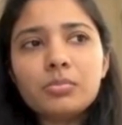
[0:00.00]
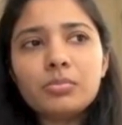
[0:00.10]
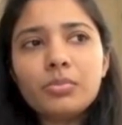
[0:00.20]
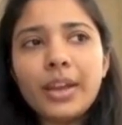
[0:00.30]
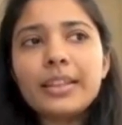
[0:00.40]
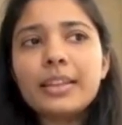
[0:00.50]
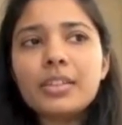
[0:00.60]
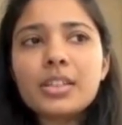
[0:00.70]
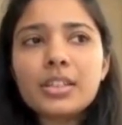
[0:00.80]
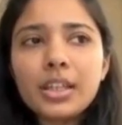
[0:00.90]
when they
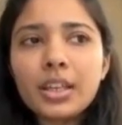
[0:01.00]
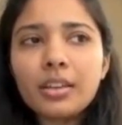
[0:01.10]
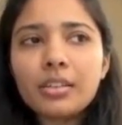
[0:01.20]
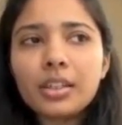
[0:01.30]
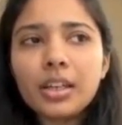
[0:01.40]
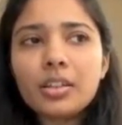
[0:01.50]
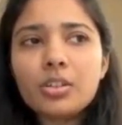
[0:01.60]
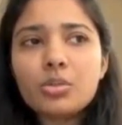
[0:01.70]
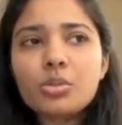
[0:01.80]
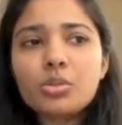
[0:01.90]
were saying that
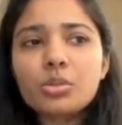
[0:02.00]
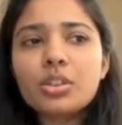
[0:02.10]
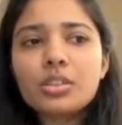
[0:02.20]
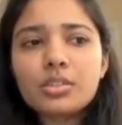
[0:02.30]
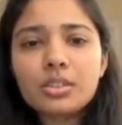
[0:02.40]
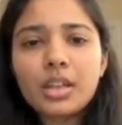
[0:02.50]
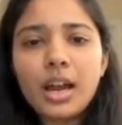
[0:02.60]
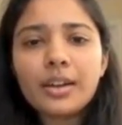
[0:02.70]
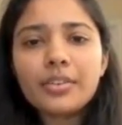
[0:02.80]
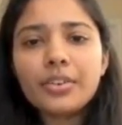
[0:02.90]
you should
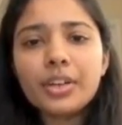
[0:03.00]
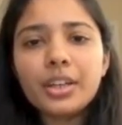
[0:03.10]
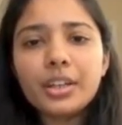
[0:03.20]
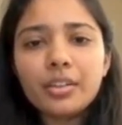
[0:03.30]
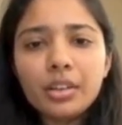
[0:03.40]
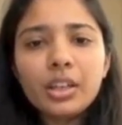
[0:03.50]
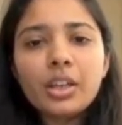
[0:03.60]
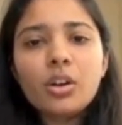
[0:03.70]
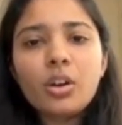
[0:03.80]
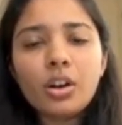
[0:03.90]
start reading
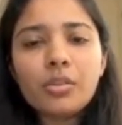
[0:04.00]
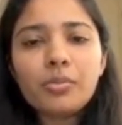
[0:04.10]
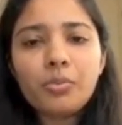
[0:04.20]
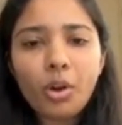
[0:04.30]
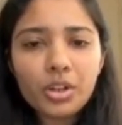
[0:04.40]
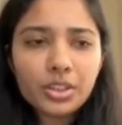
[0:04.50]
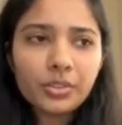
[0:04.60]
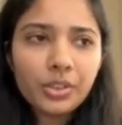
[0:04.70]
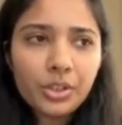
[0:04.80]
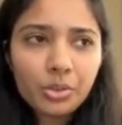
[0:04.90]
or watch the
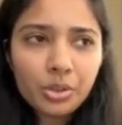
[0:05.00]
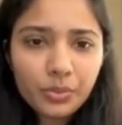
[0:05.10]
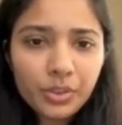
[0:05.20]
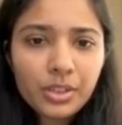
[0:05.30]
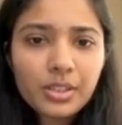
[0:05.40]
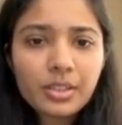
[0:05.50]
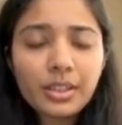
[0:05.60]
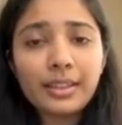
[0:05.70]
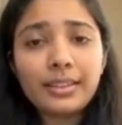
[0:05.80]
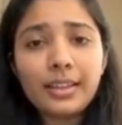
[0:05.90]
videos first,
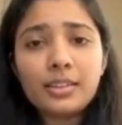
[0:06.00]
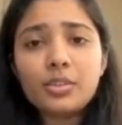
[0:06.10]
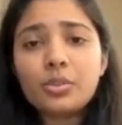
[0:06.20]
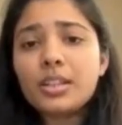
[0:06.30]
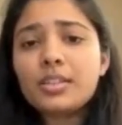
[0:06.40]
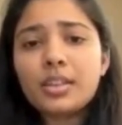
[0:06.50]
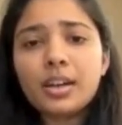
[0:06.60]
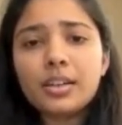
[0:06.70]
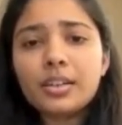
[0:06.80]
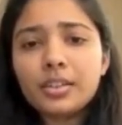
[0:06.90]
and then you can
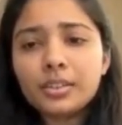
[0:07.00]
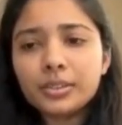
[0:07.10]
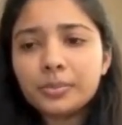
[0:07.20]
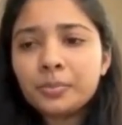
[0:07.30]
start the